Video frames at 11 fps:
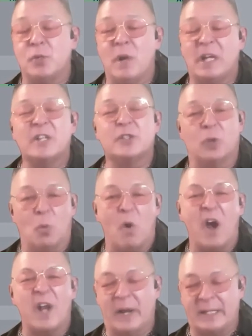You want to control
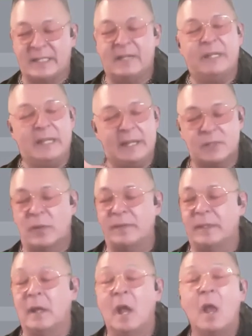water activity. That's one
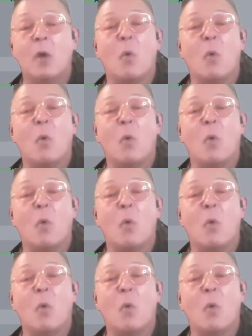thing.